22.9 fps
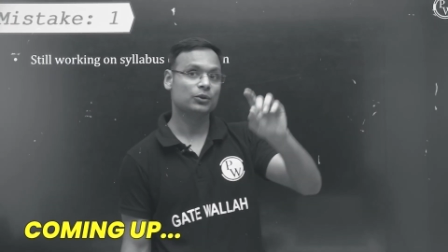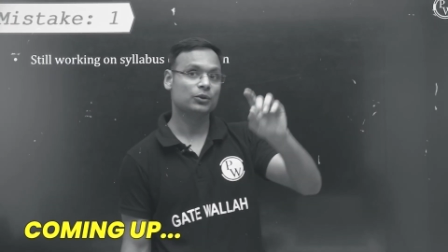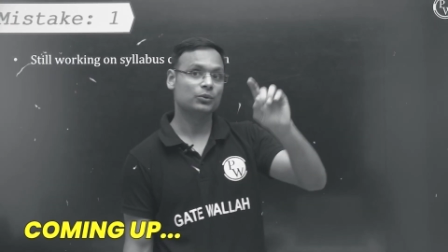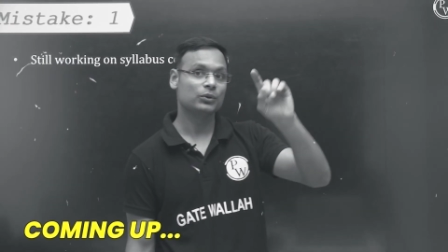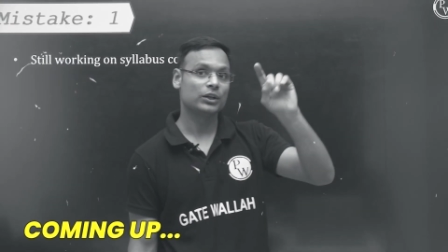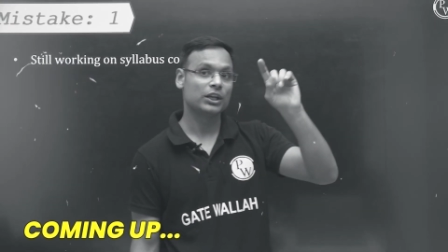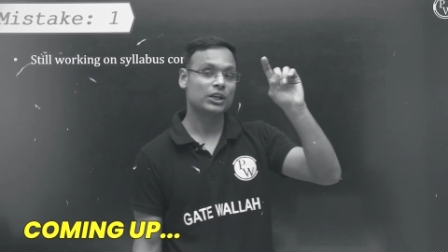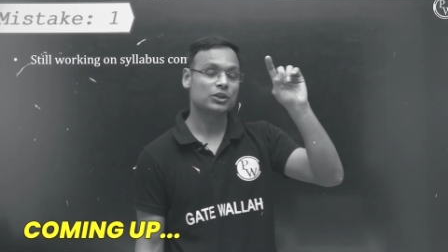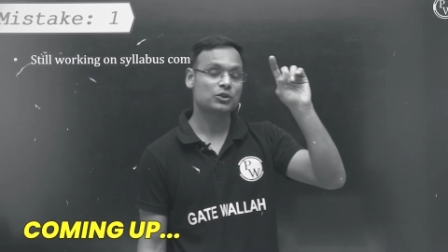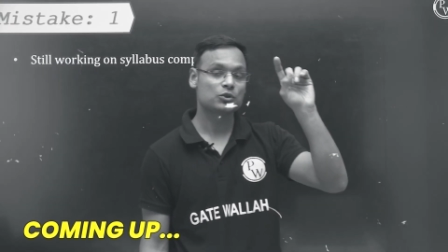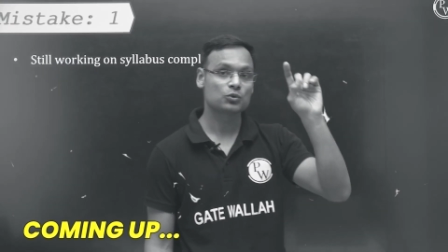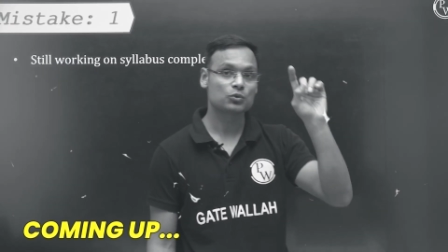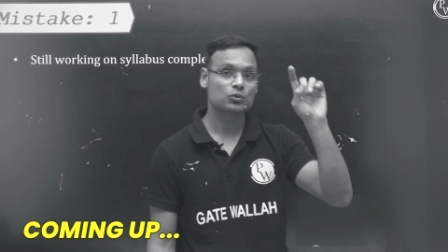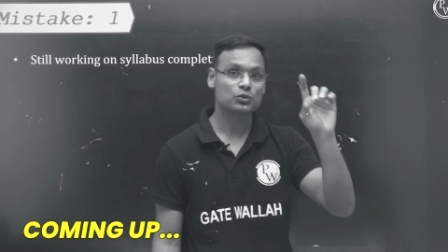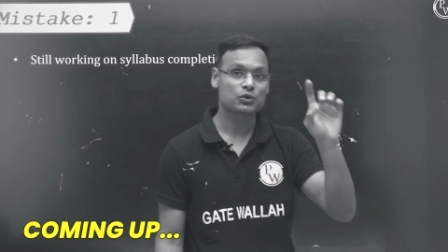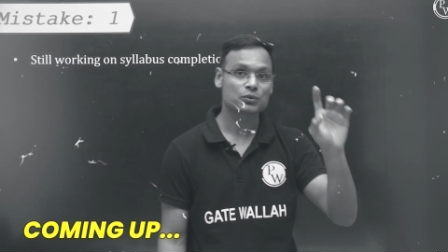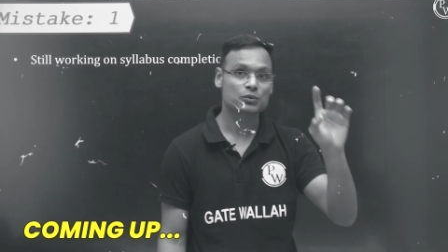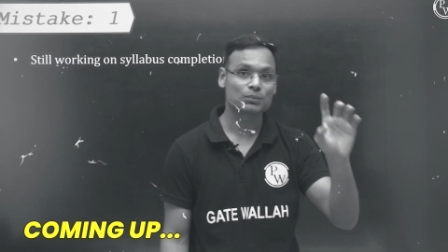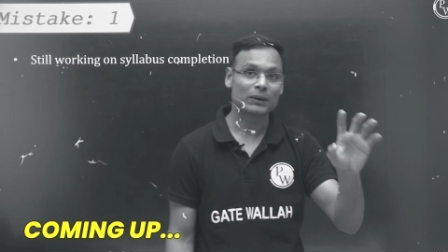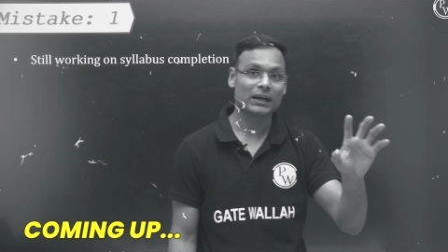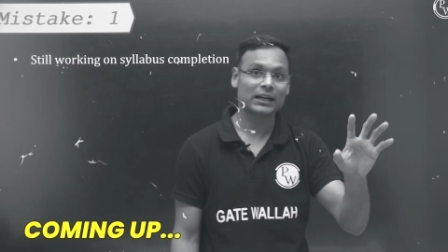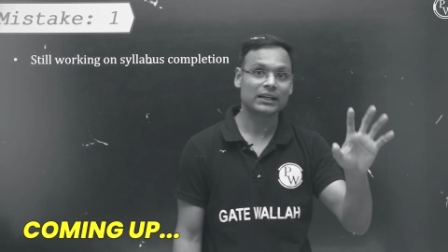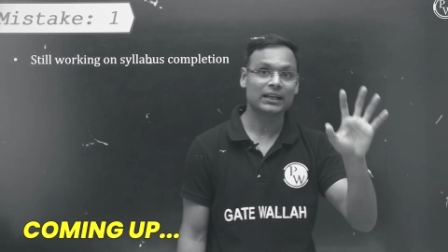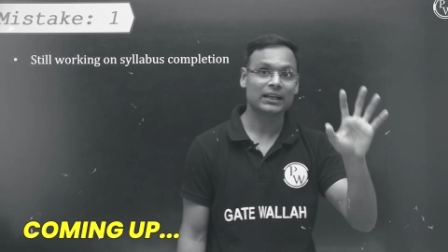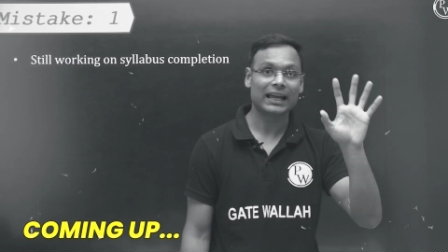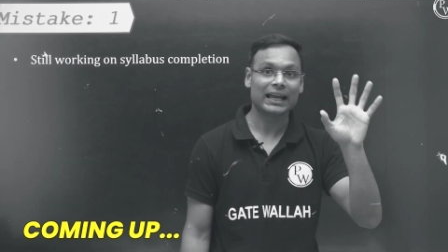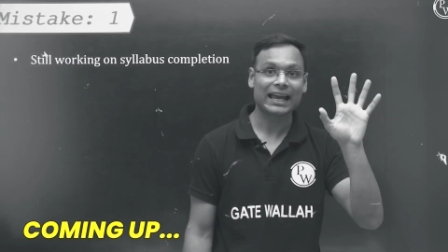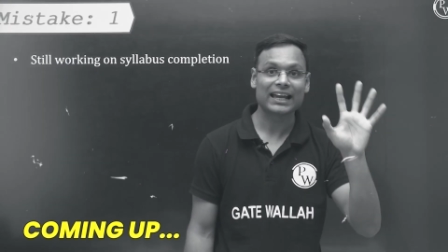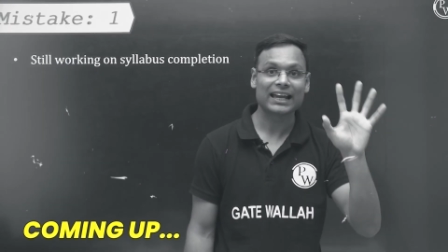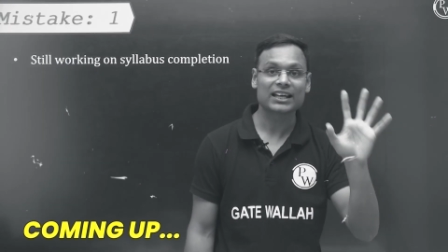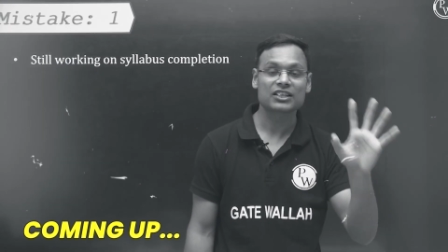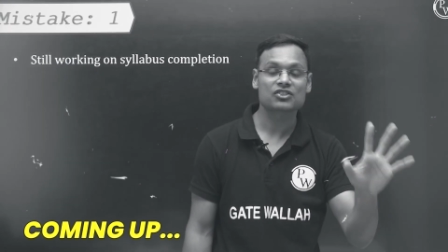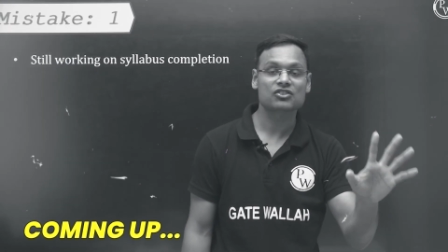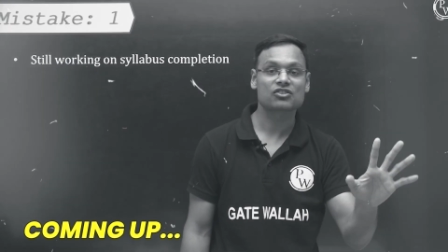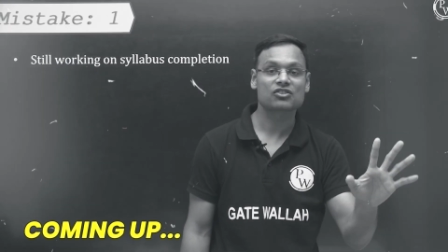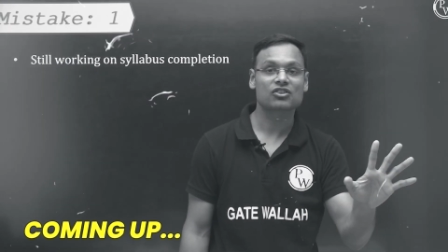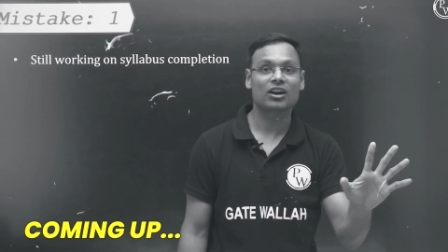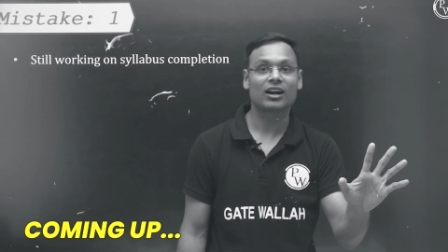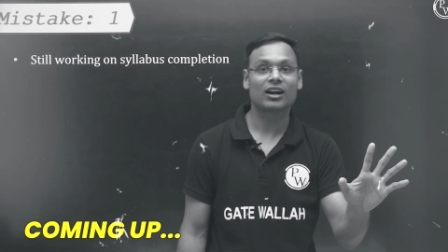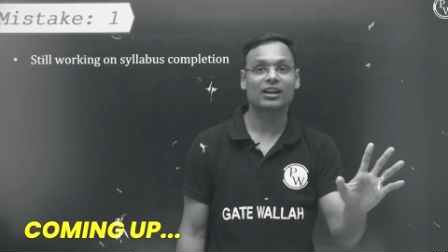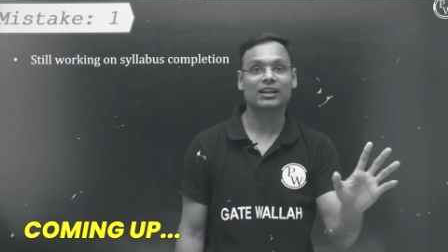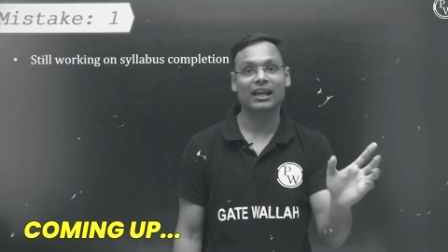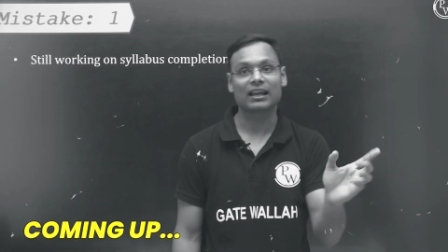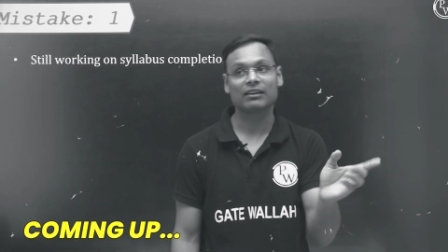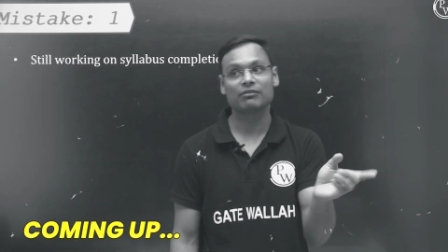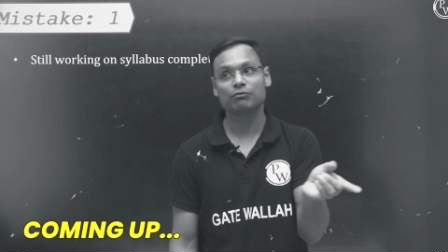you need to spend extra
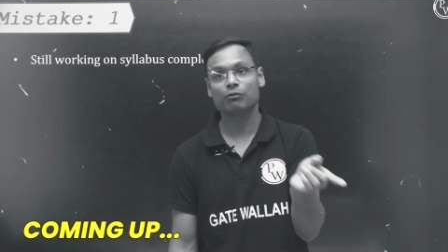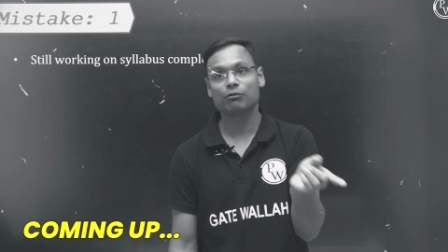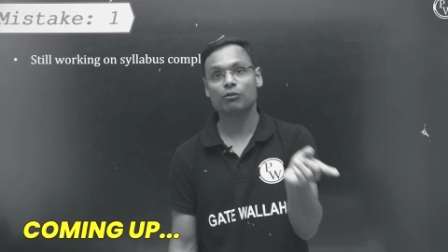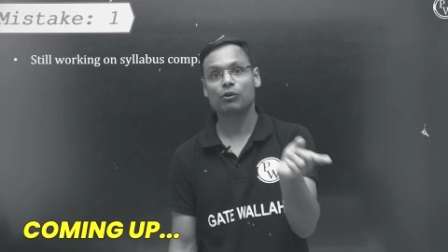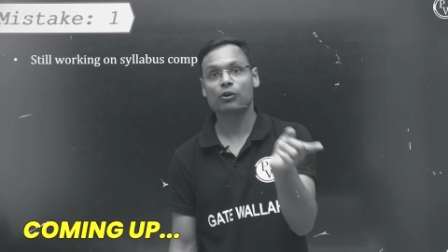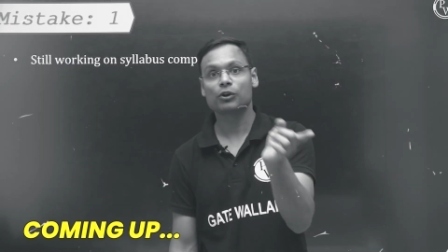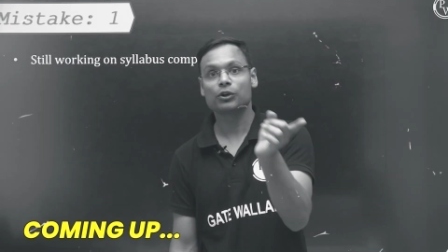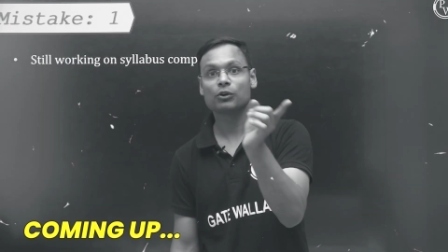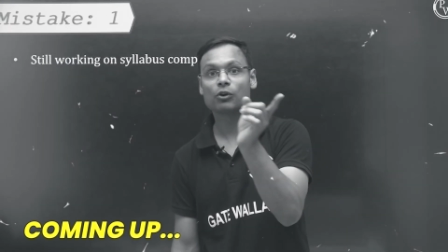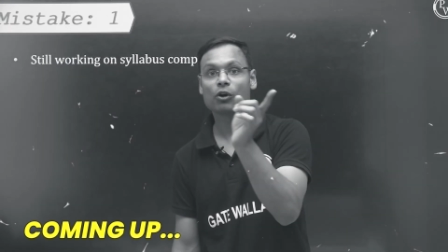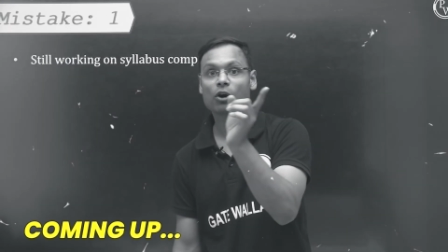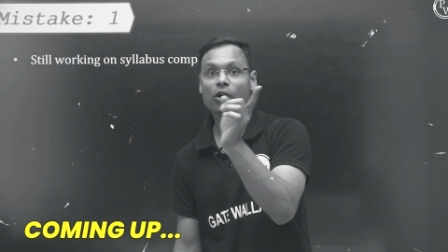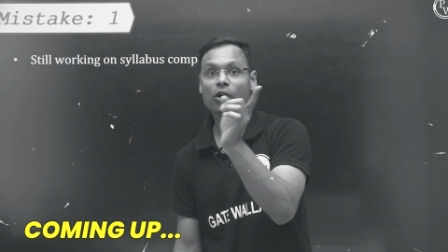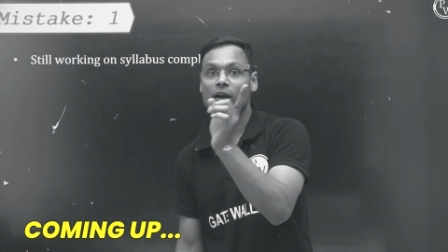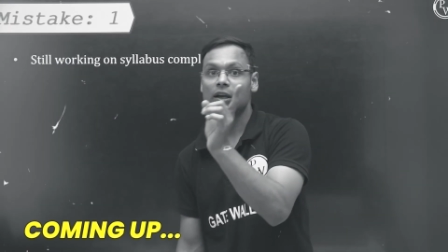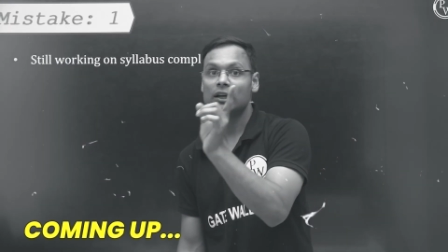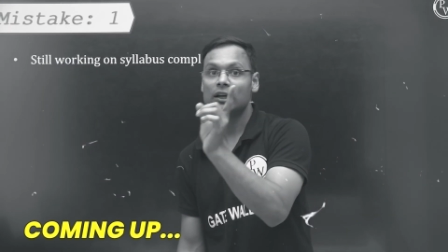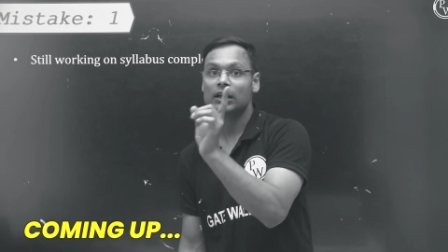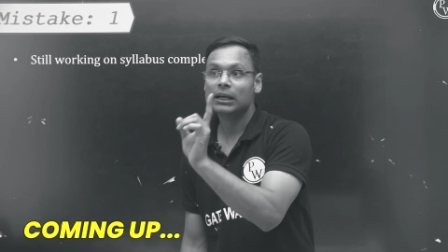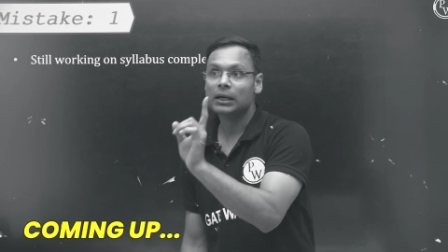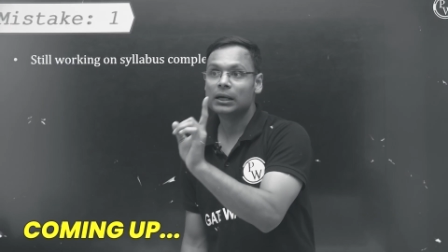time for your